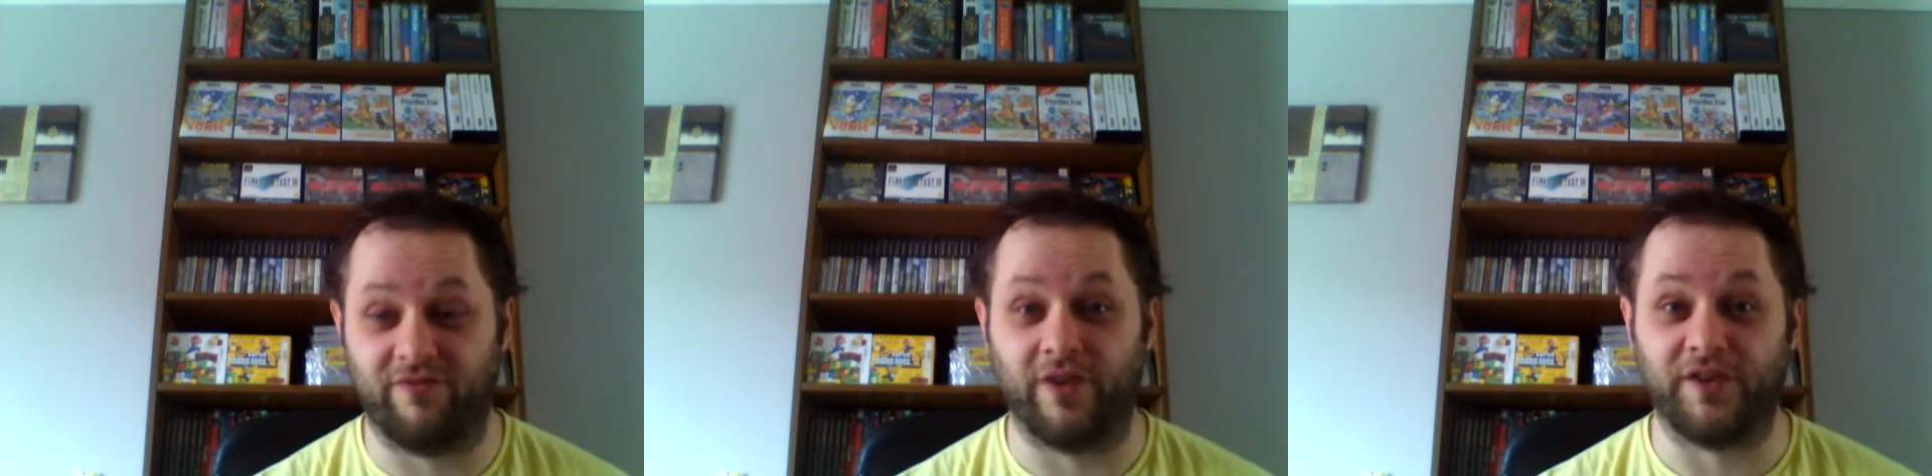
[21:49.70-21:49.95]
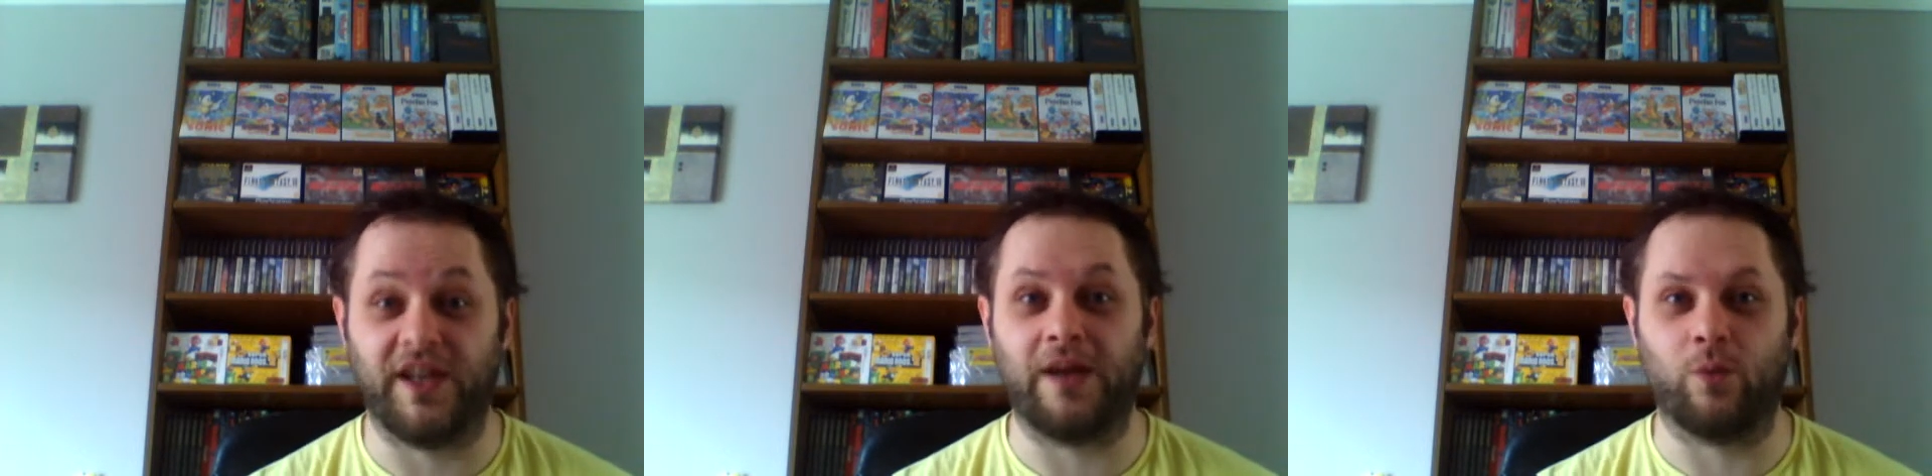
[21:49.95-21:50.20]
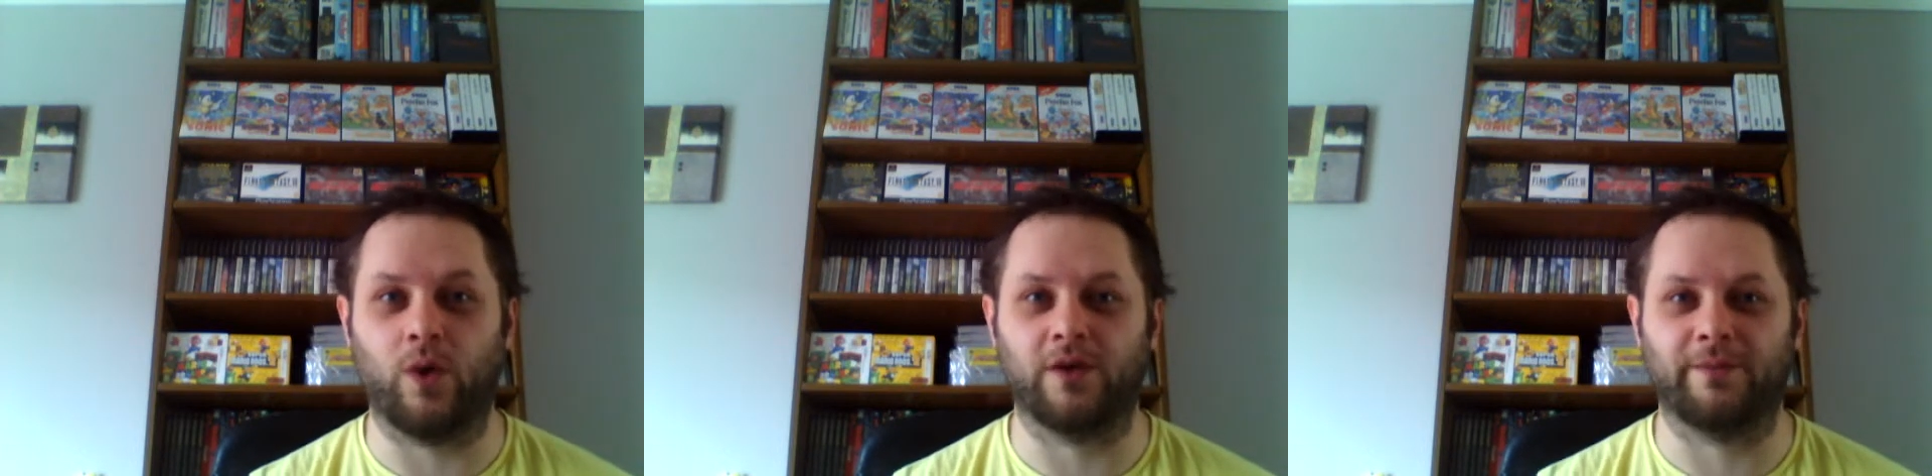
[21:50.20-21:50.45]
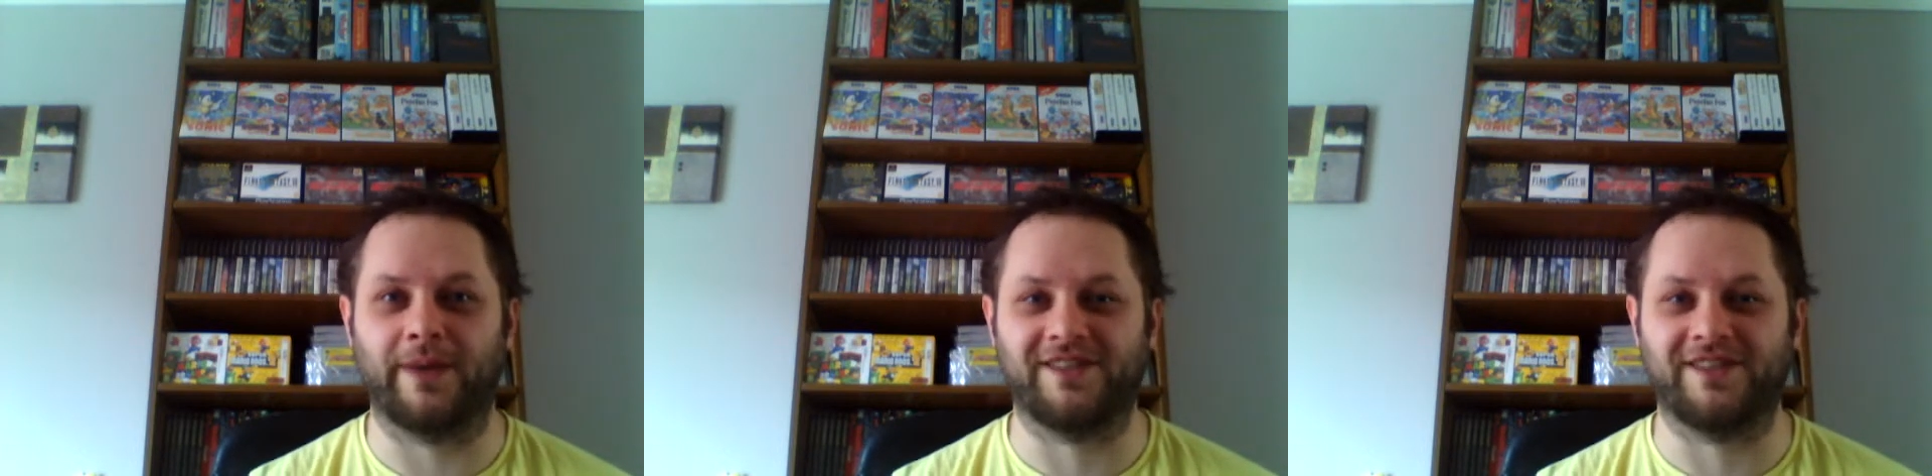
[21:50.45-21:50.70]
on day
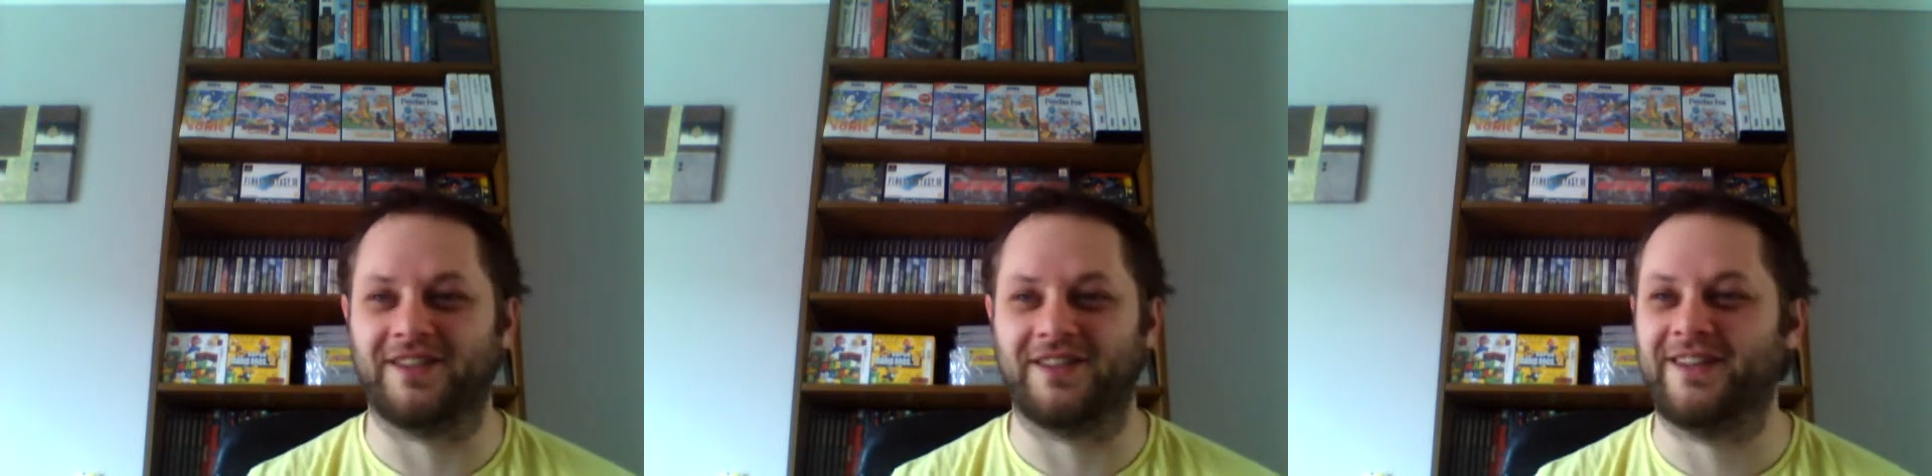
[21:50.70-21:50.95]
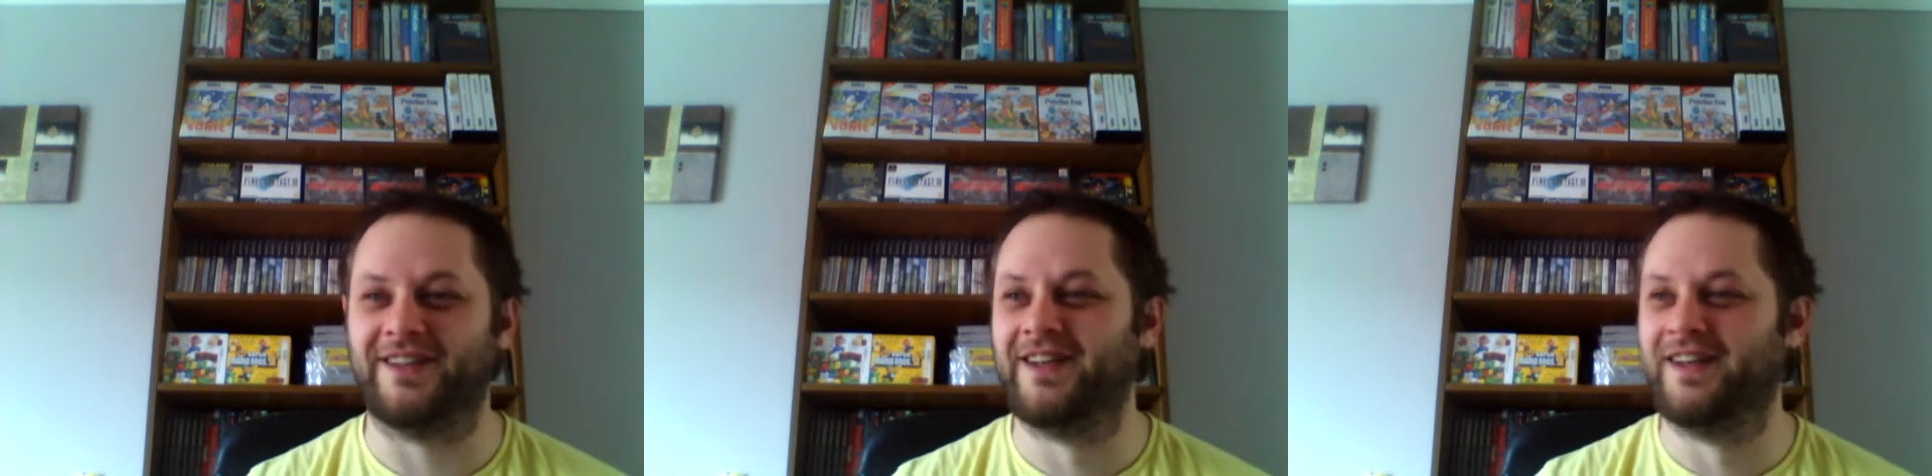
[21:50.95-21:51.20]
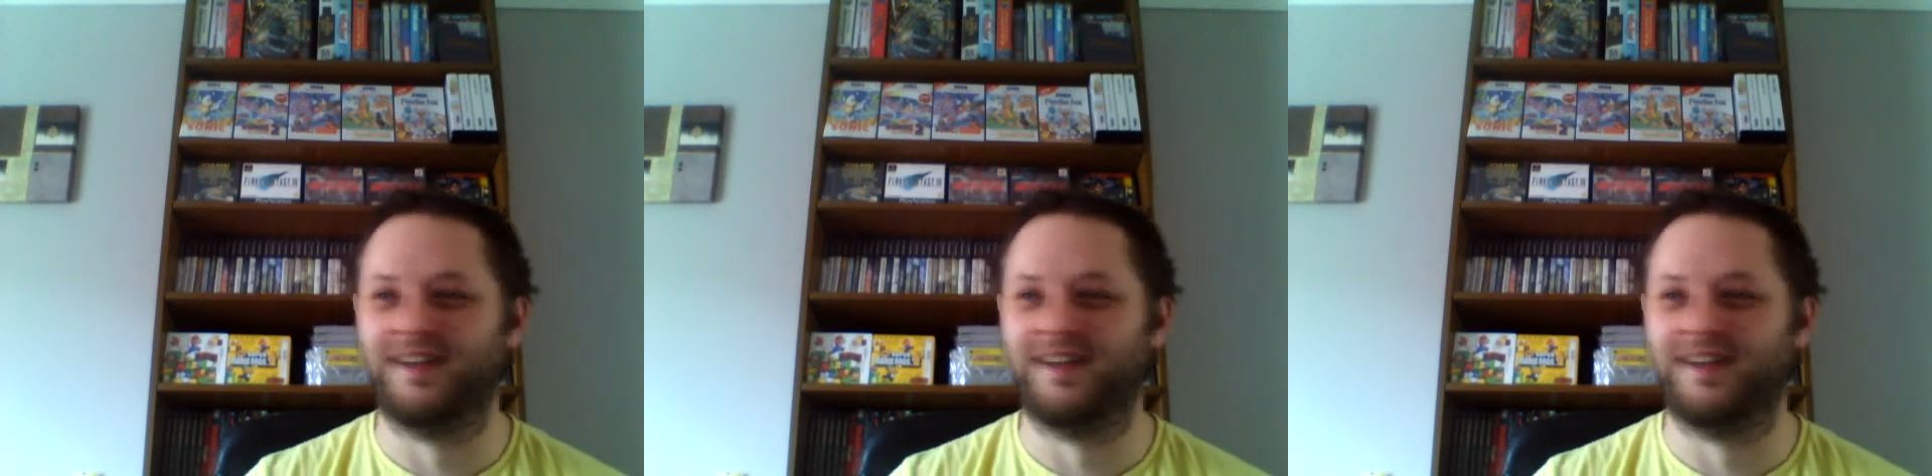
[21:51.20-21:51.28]
one, basically.